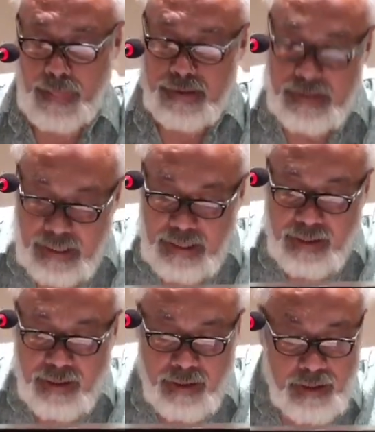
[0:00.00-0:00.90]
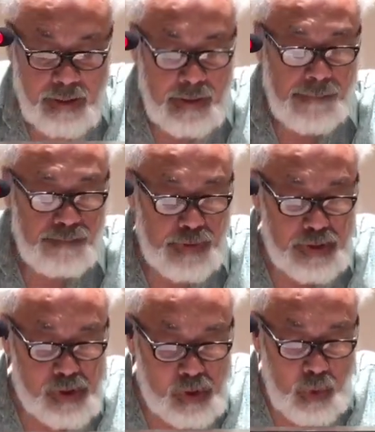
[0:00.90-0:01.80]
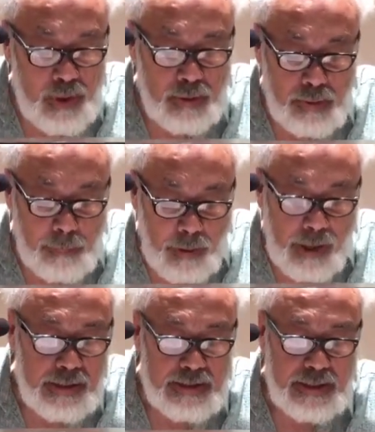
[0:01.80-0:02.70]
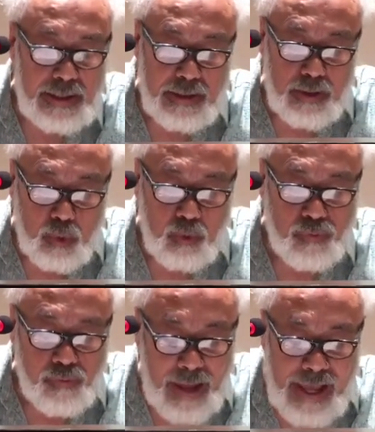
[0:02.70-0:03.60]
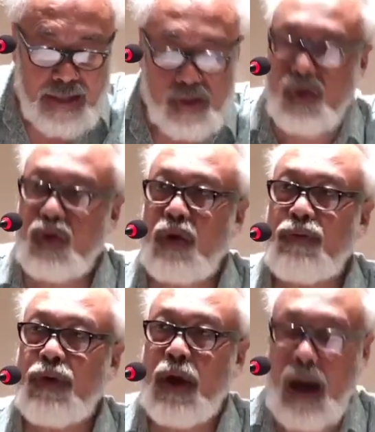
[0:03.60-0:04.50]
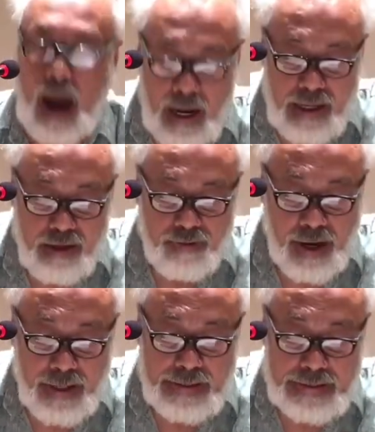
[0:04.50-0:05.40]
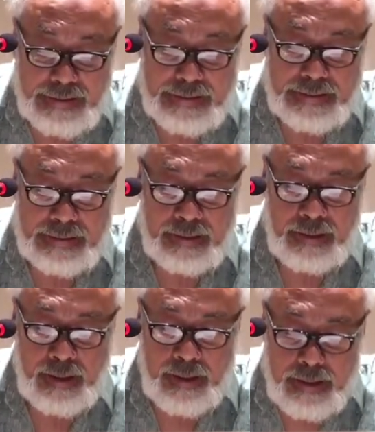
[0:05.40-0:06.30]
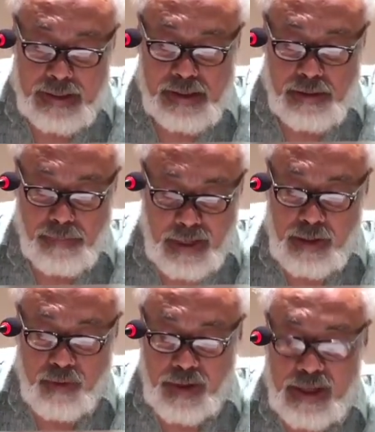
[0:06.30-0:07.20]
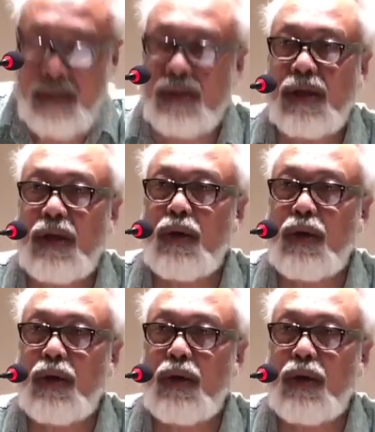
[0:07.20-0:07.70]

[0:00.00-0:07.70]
Second, the story of the partition at the two flanks of undivided India is in many ways